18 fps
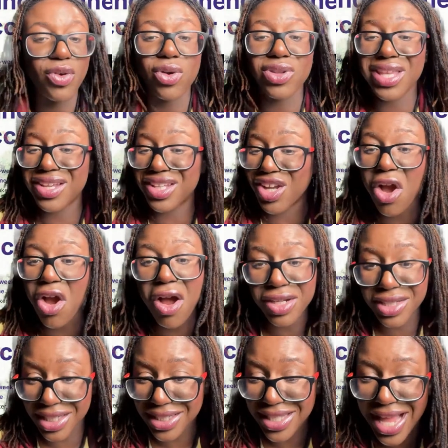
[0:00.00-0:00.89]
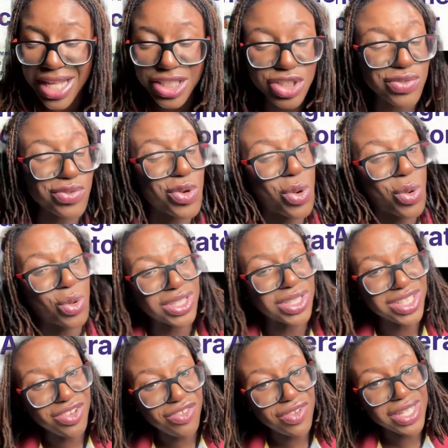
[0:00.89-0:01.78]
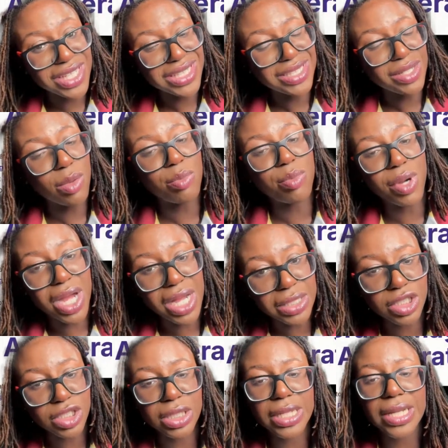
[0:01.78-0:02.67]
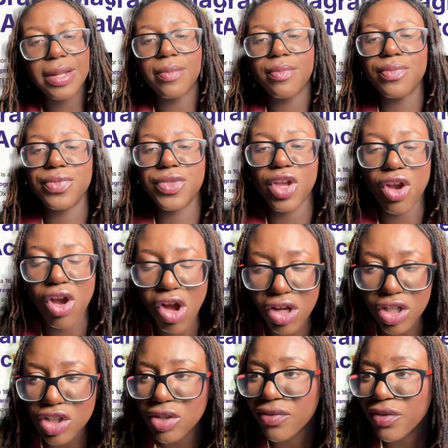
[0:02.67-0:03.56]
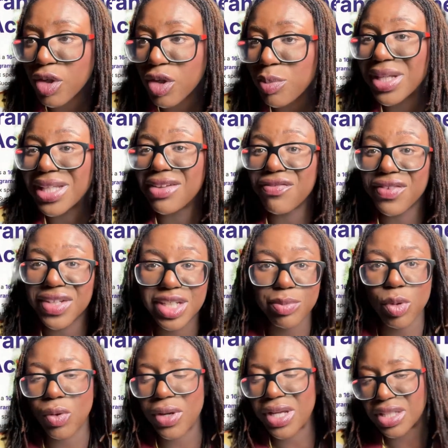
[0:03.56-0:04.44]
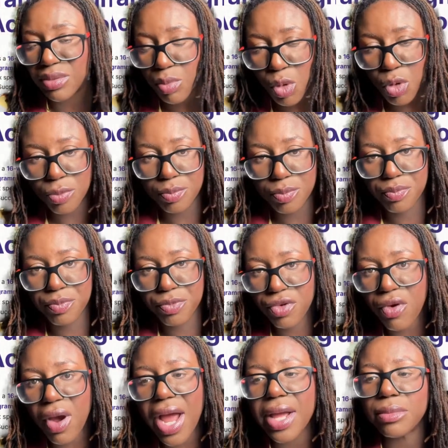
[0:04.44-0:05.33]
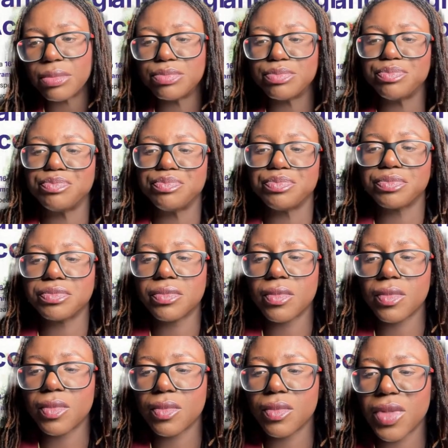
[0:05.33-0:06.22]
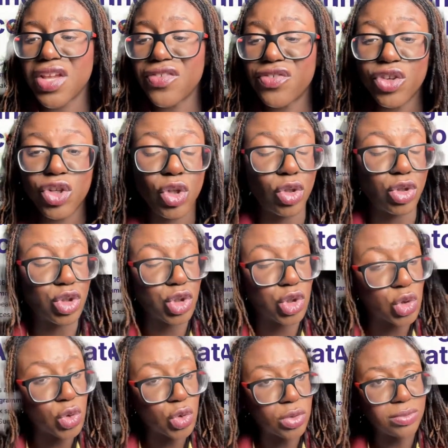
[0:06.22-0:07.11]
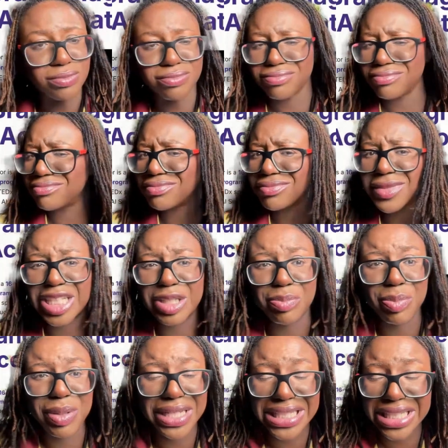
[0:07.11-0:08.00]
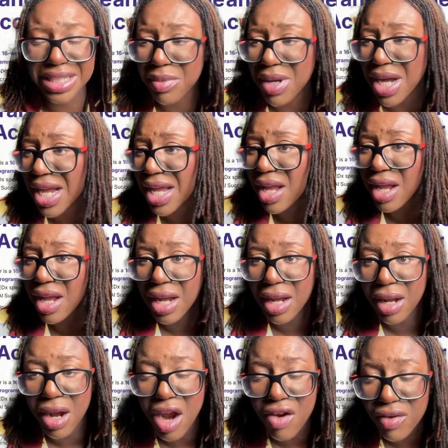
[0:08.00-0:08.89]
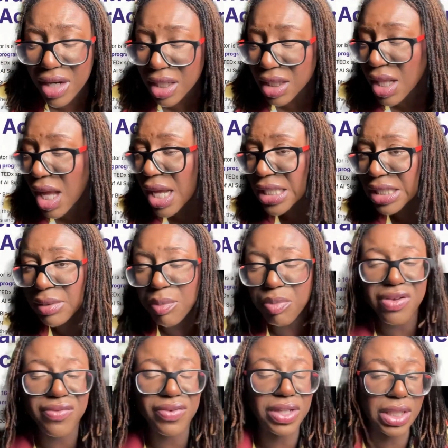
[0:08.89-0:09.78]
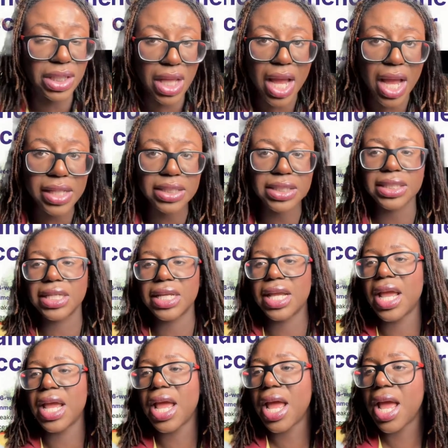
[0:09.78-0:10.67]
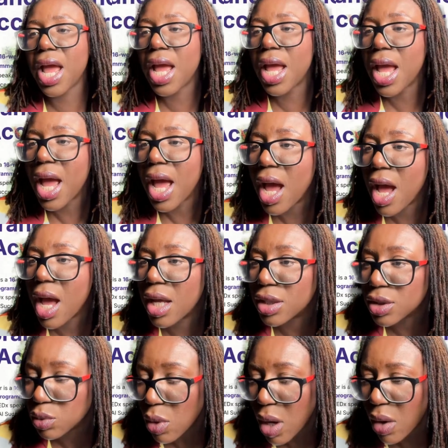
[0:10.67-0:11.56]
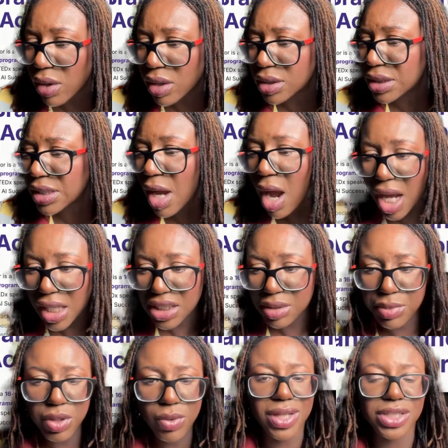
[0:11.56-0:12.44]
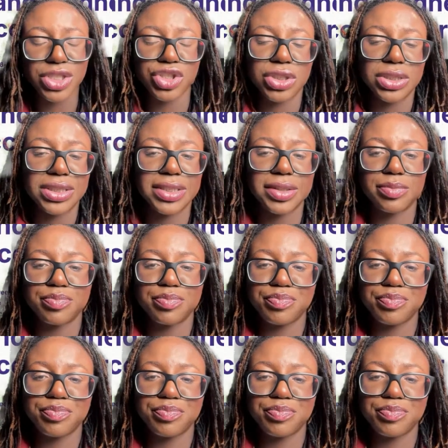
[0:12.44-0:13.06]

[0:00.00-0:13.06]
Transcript: There's a cost attached, of course there is, but the cost of you being invisible is more, right? If you're not sure, speak to my current clients, my previous clients as well, and ask me questions.